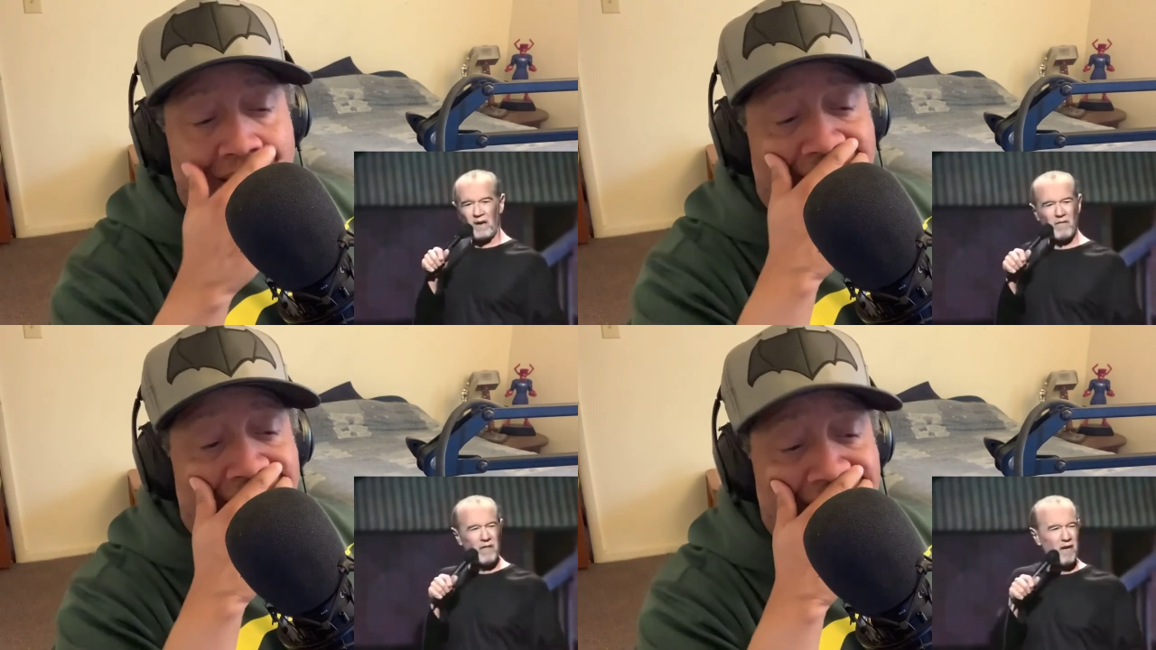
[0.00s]

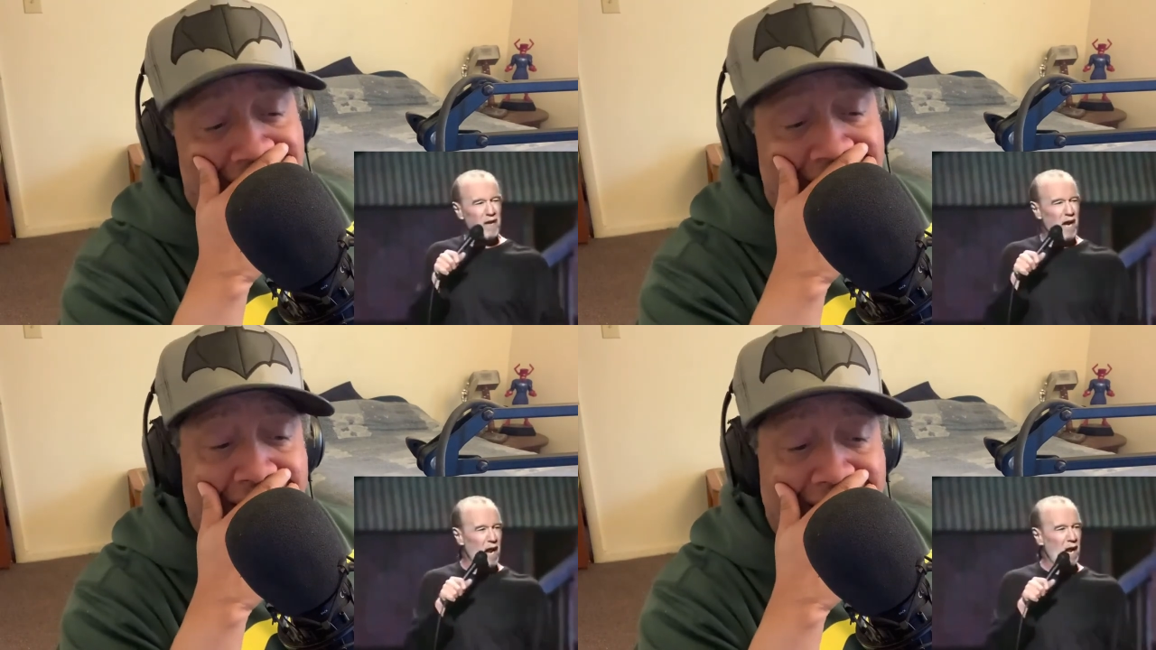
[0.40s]
Speaker 1: even the
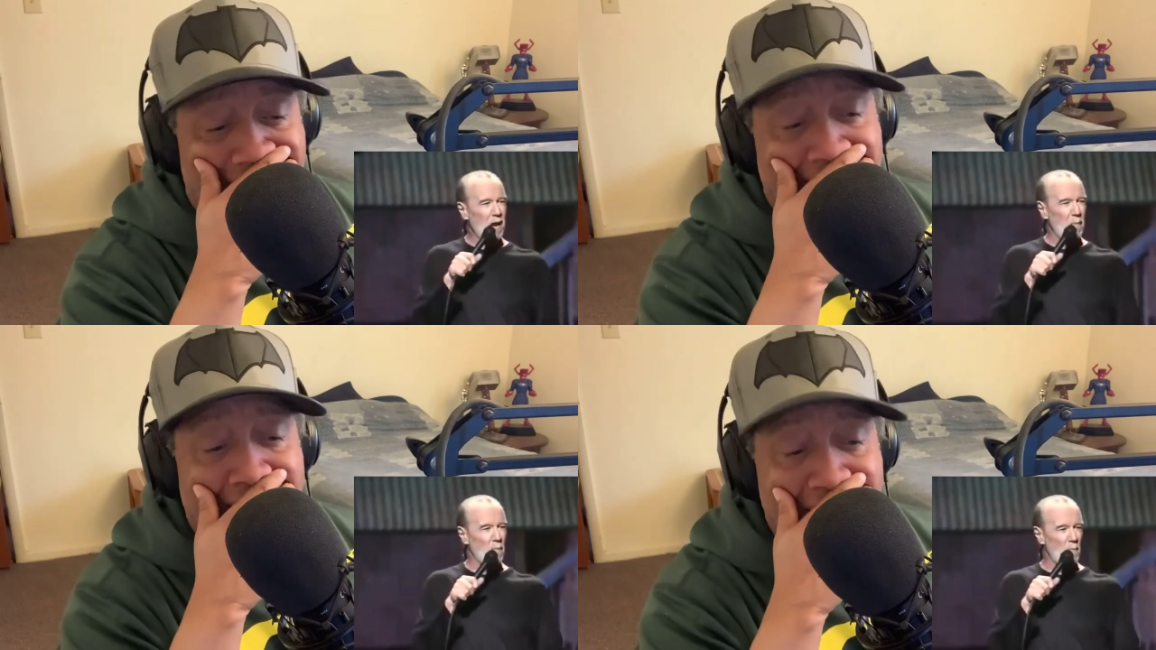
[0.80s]

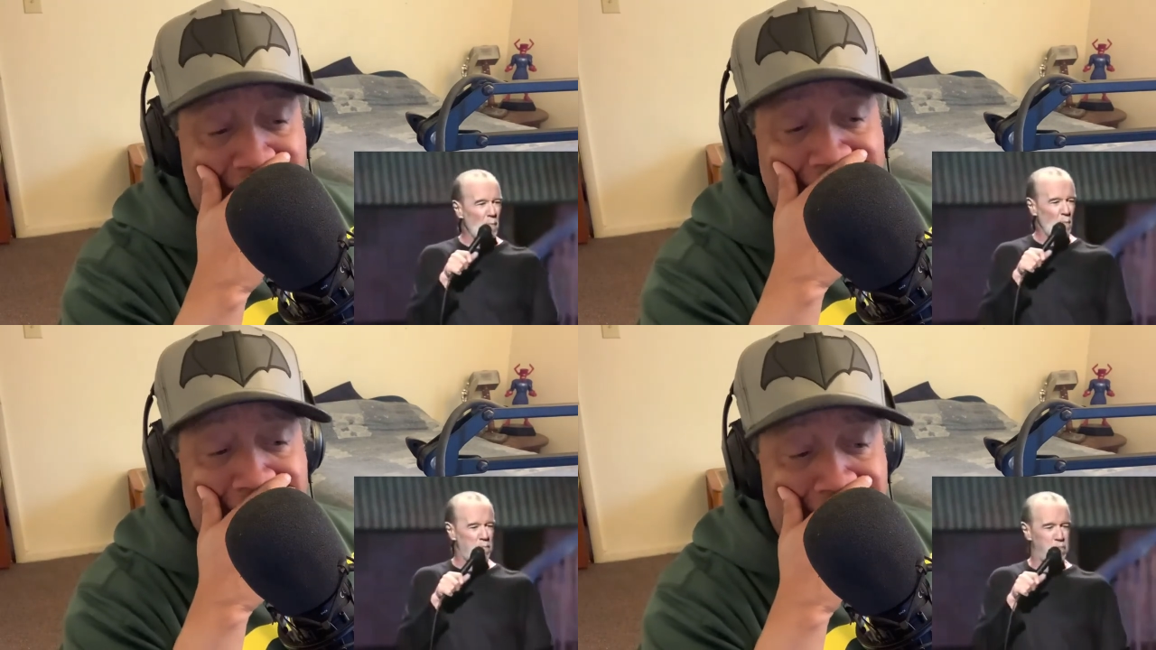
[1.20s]
name
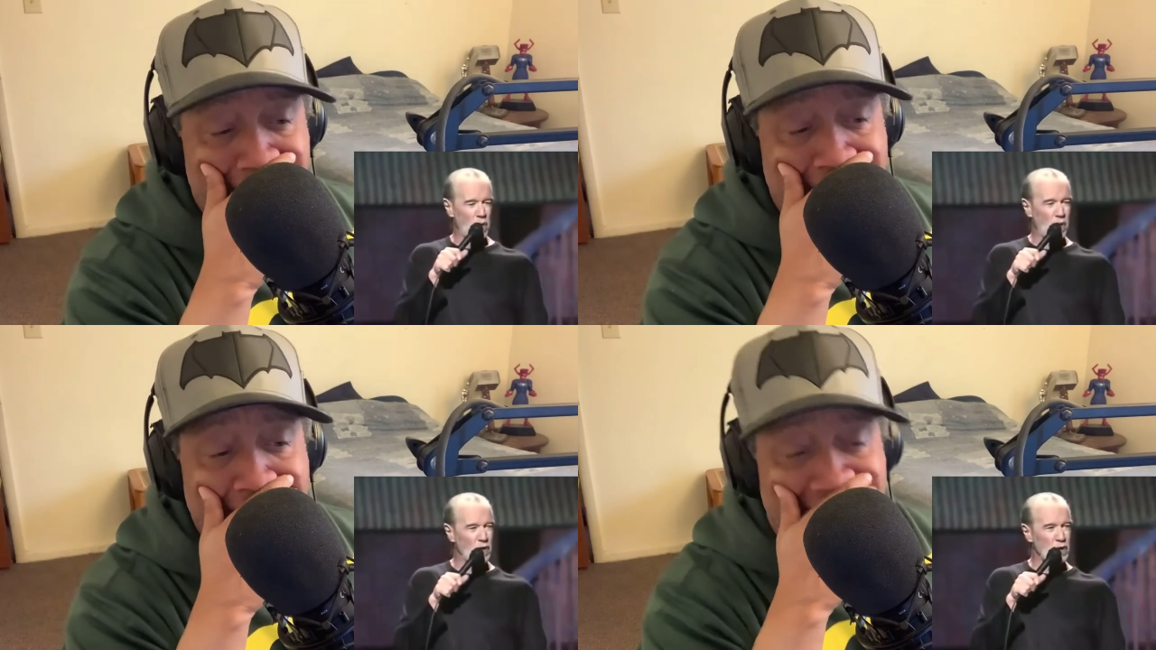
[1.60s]

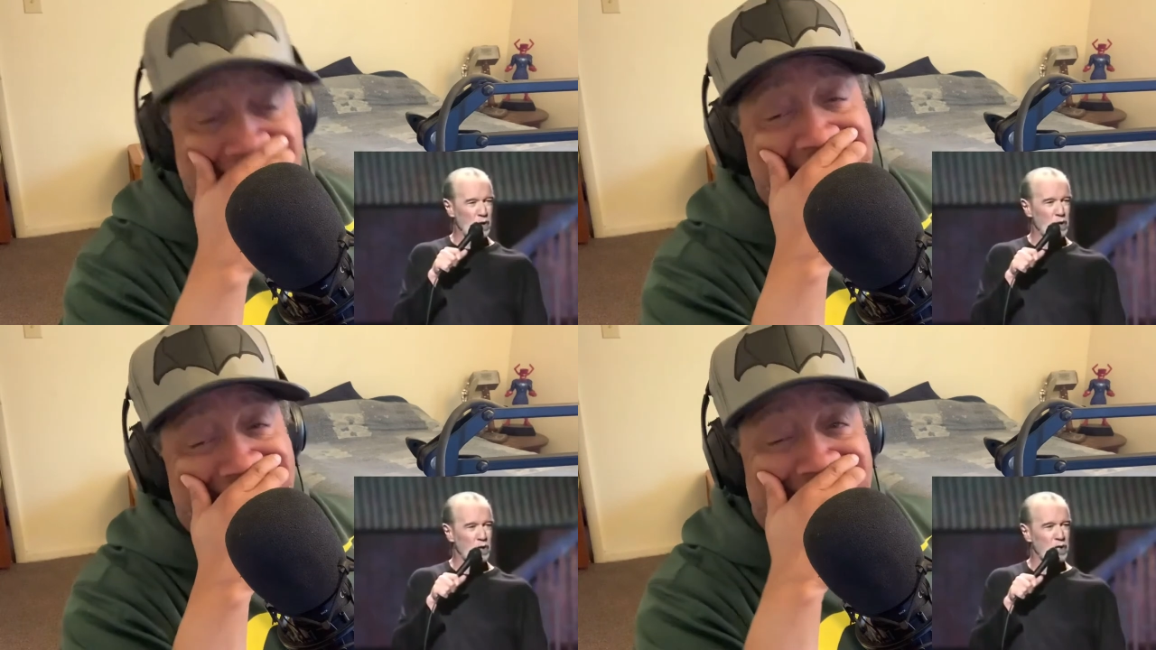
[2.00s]

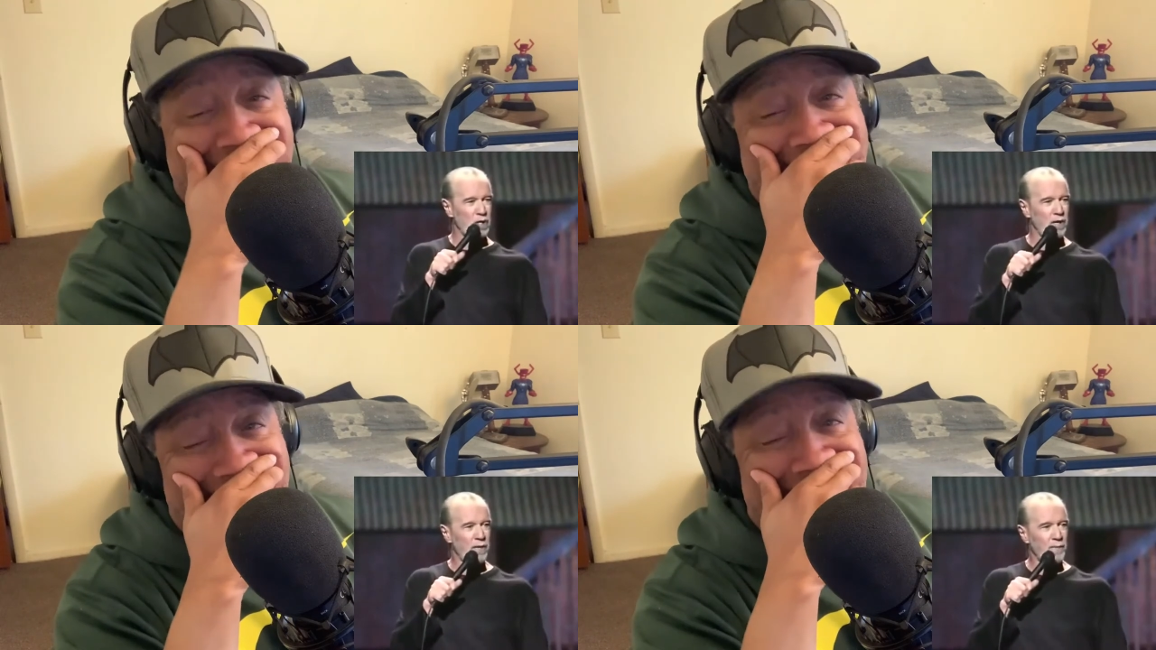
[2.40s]
Bush,
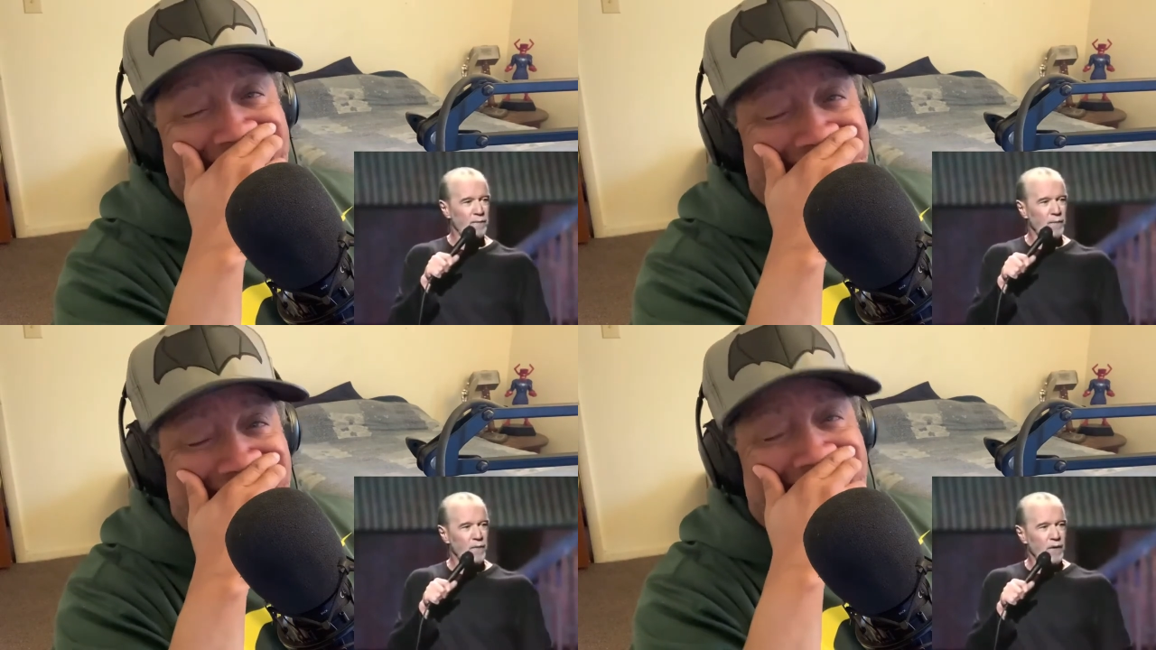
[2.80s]

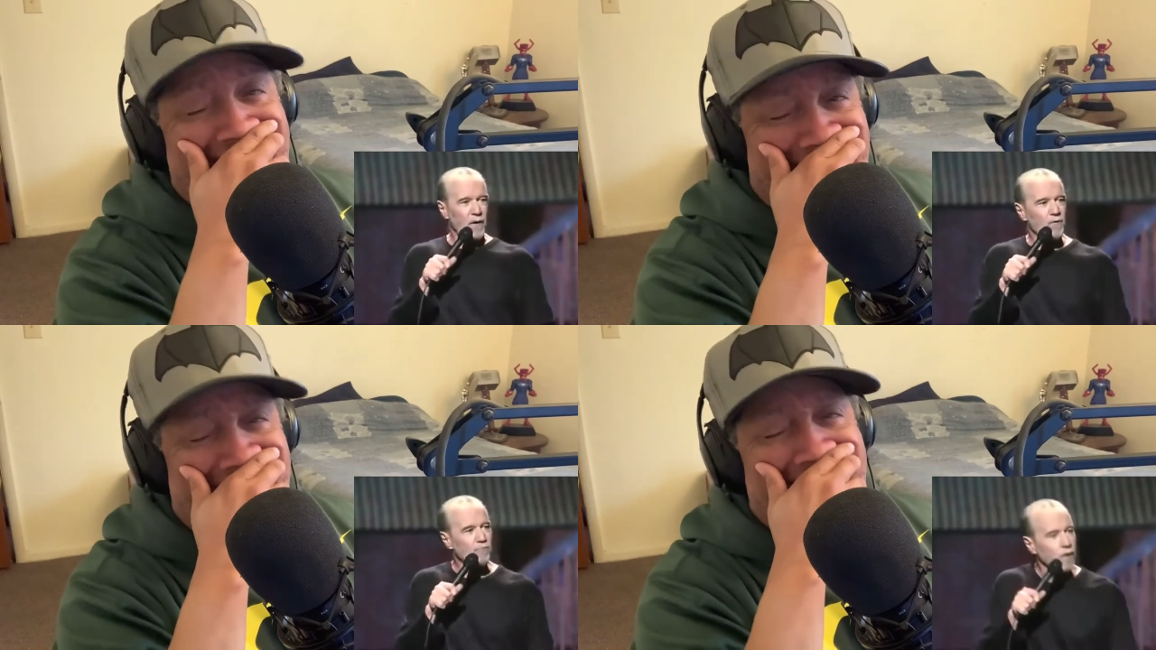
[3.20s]
is